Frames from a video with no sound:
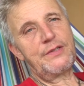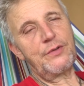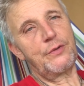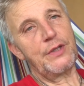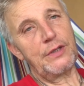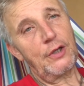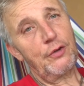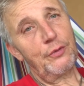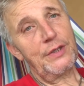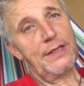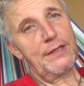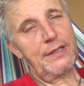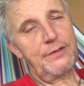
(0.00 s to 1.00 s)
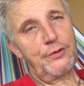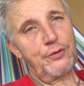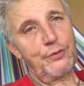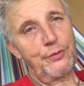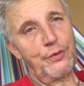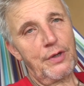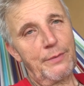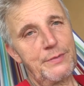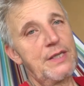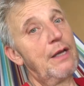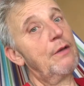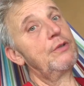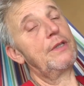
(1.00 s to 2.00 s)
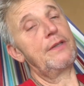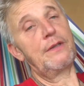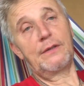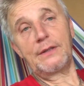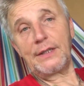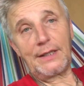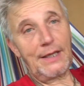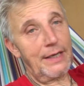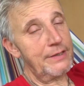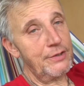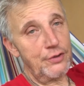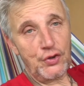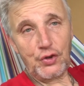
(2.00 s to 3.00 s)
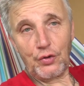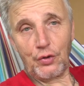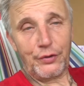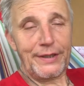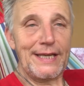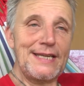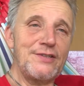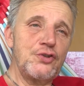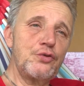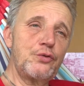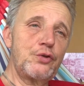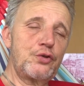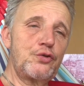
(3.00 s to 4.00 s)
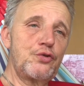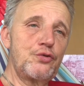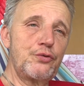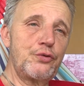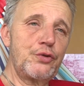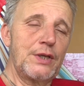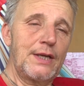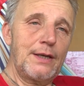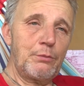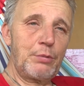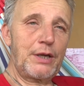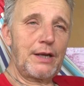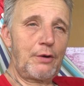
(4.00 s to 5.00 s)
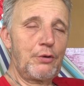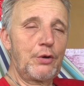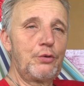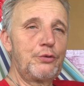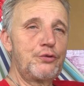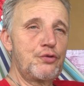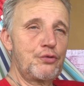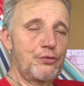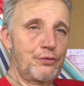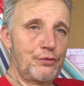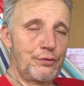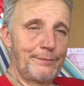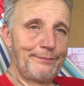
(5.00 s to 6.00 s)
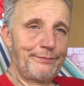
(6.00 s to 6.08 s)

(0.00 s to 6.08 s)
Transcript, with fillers: So not only that the truth comes out and the light is shone into the truth, but our own truth.